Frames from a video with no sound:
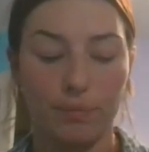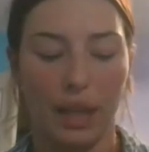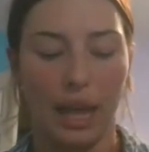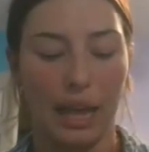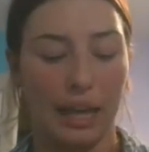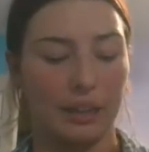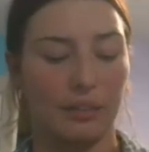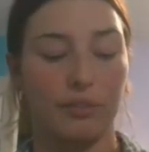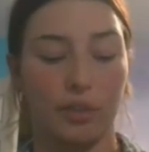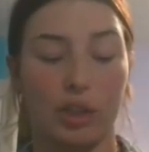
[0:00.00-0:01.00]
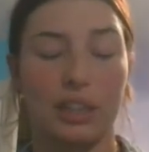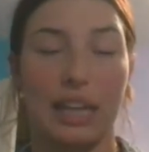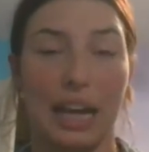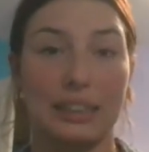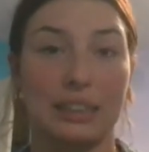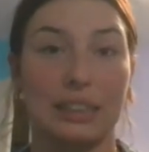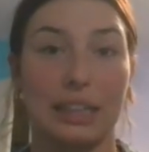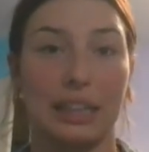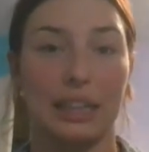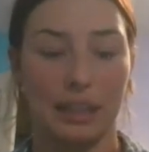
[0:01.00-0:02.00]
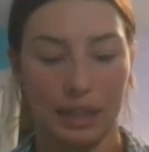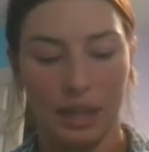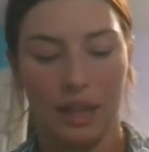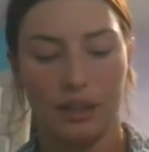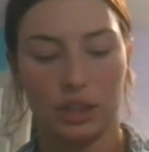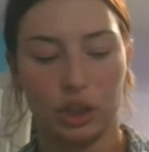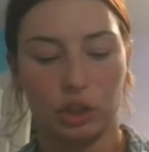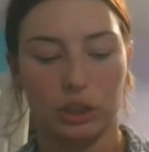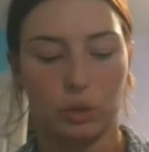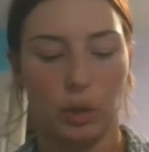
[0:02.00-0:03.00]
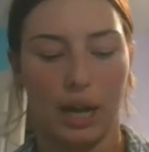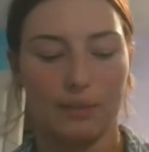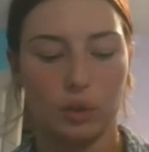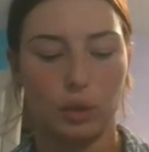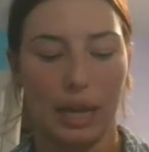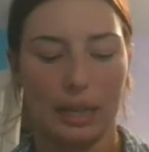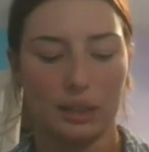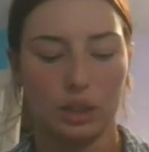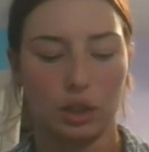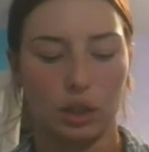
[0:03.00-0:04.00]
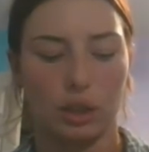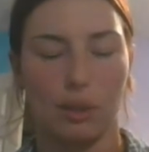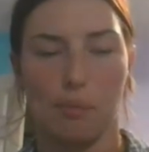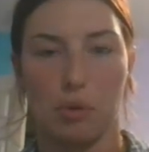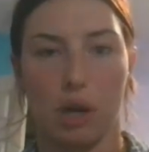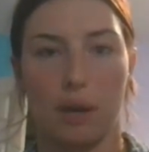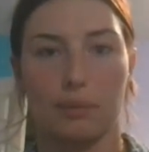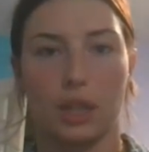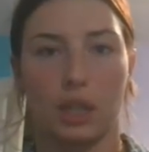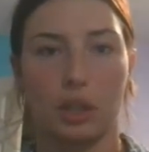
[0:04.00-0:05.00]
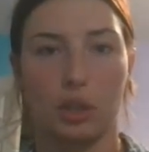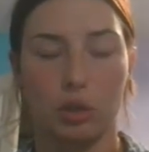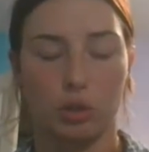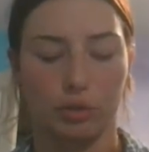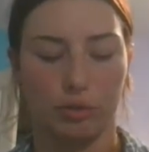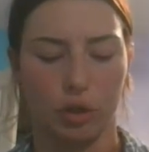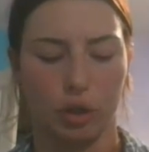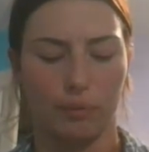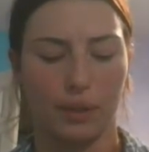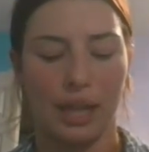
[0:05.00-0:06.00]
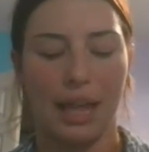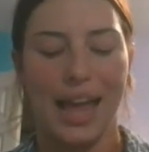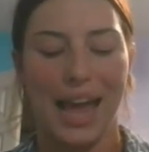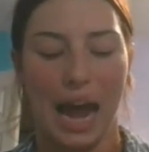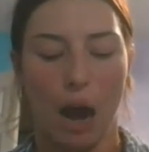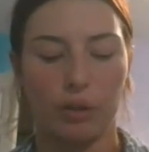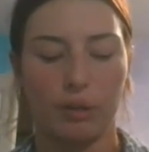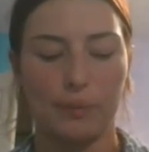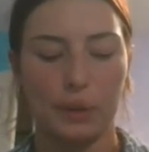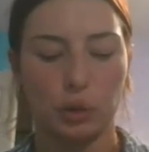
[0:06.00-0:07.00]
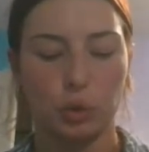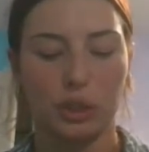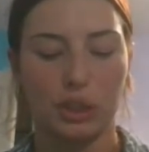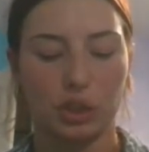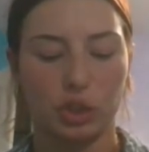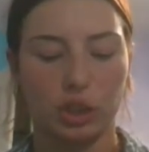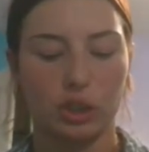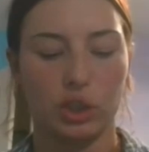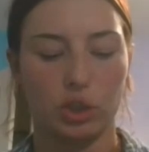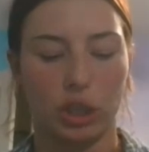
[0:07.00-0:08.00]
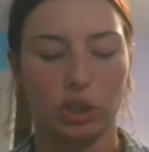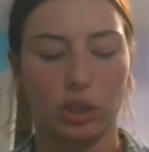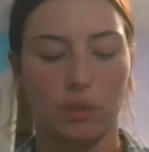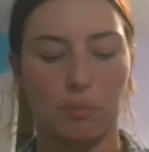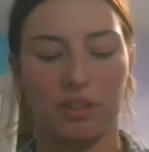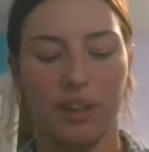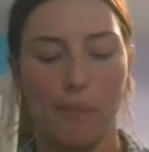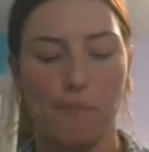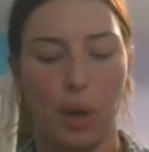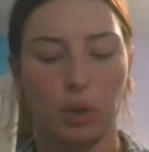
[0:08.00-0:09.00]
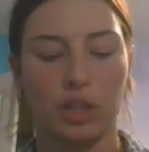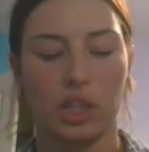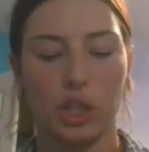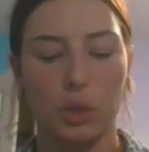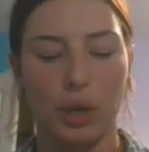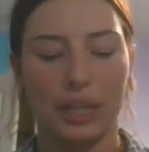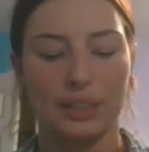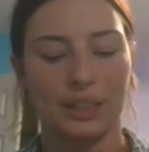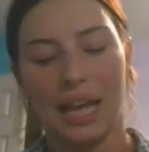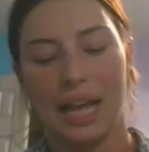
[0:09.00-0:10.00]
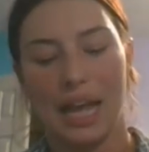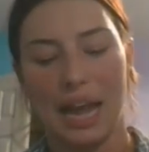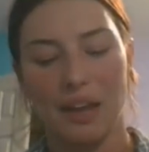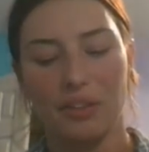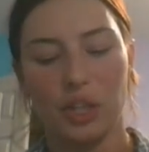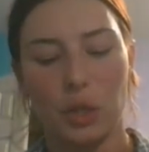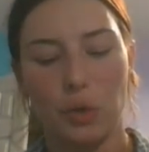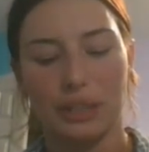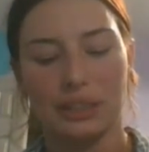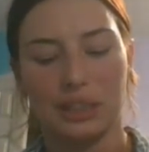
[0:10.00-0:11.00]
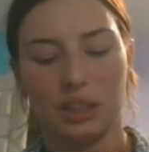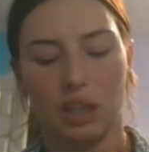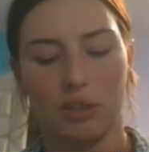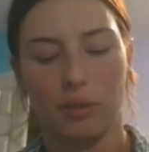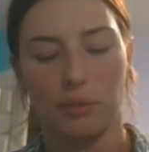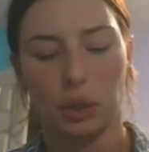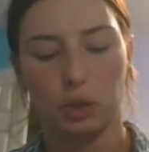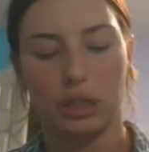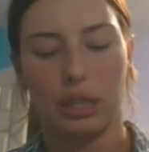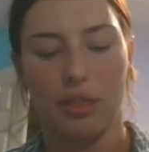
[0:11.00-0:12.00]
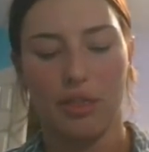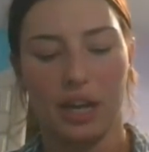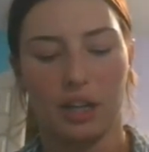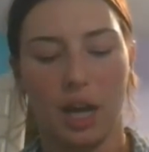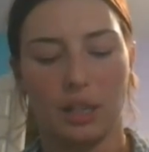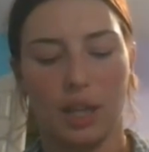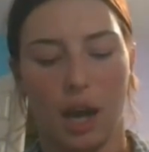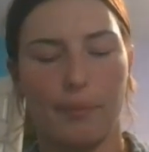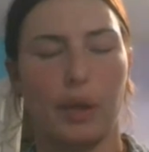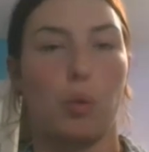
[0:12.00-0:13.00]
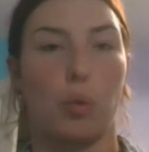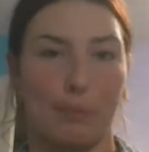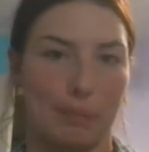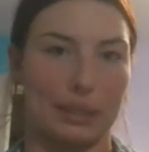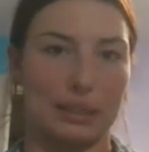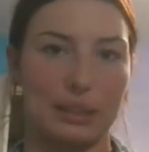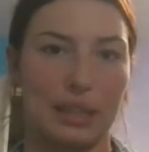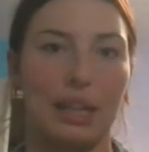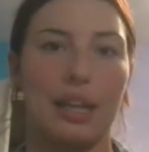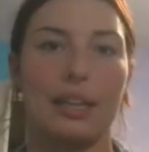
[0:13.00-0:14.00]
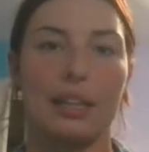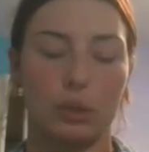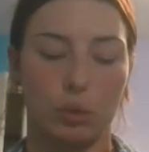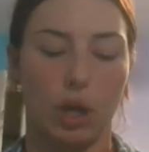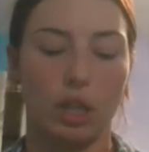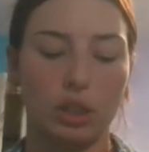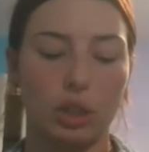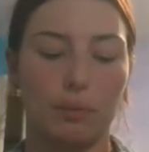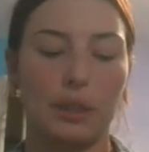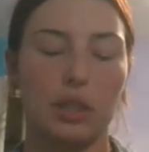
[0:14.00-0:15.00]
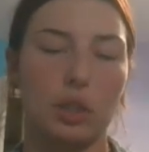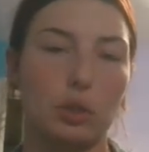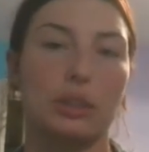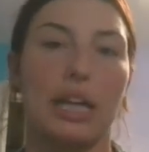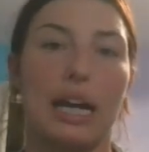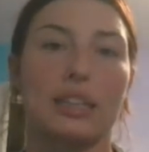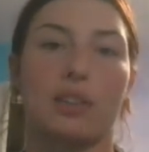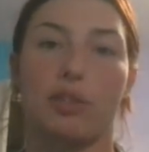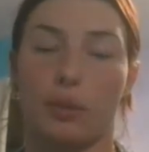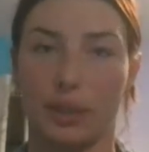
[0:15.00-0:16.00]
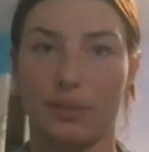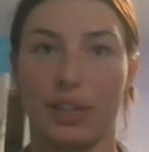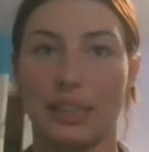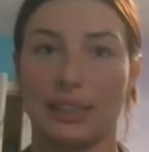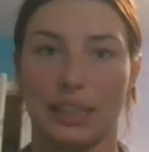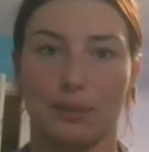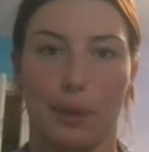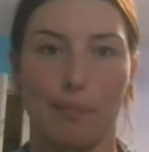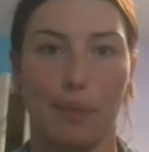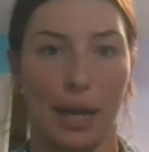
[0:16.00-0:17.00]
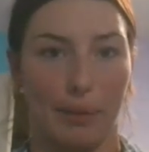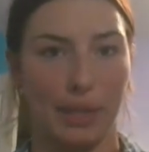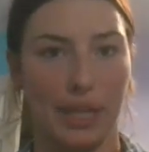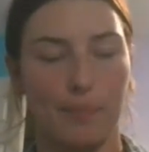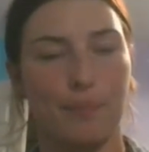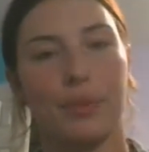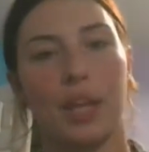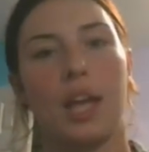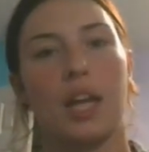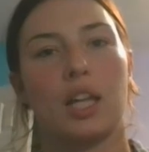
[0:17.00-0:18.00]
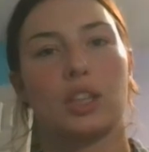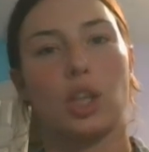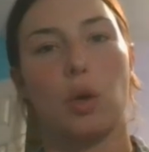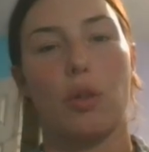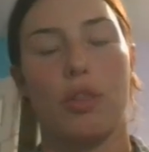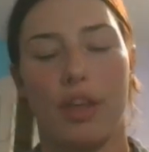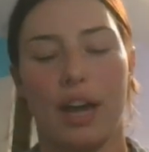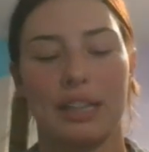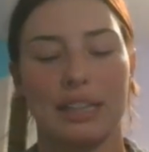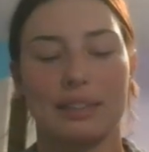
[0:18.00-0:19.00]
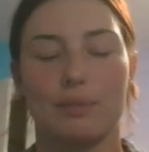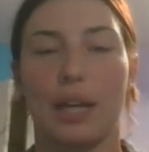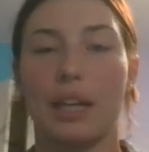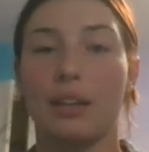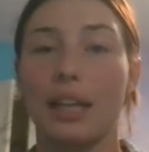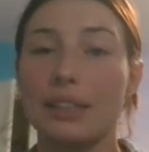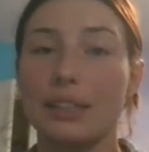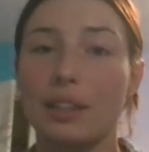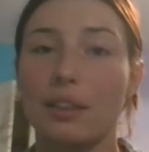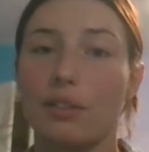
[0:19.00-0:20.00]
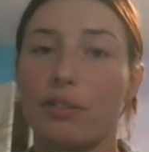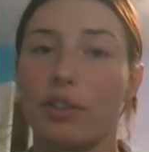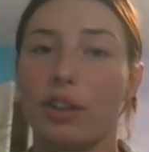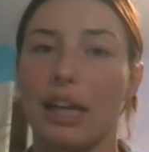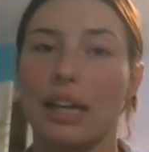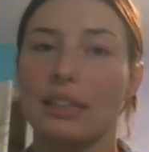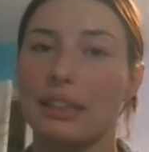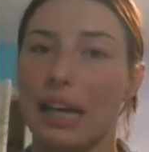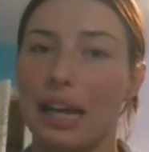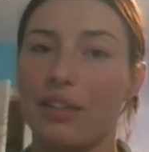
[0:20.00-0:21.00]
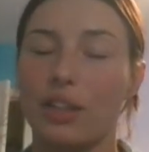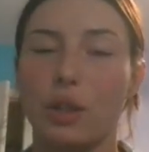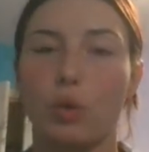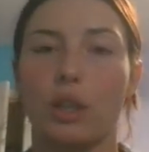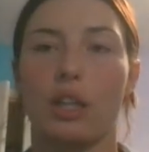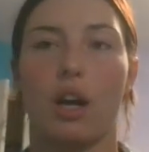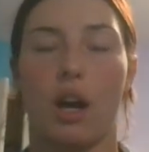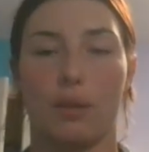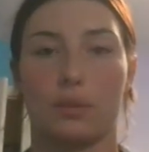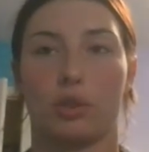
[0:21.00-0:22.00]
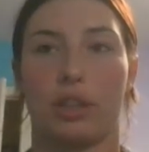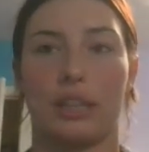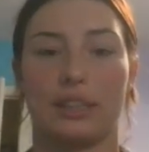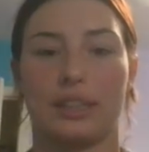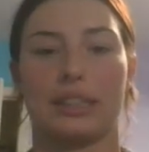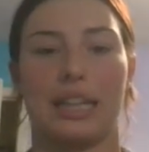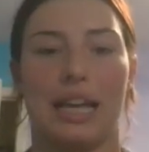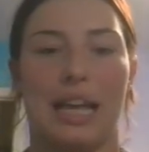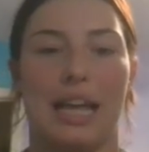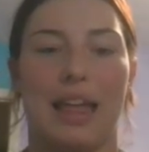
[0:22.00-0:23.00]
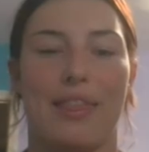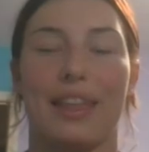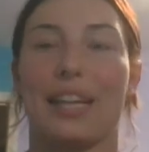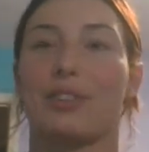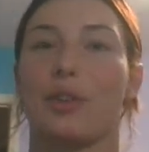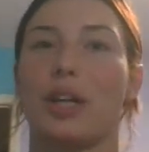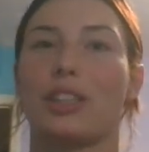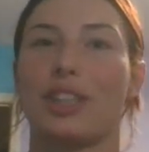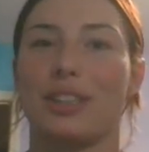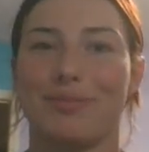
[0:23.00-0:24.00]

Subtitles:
And for the exit ticket, the students will have to answer the prompt on a Google form. How did mutually assured destruction prevent both the US and the USSR from using their atomic weapons? This will also be used as a formative assessment by me. So that is my lesson for that day, the nuclear arms race. Thanks for watching.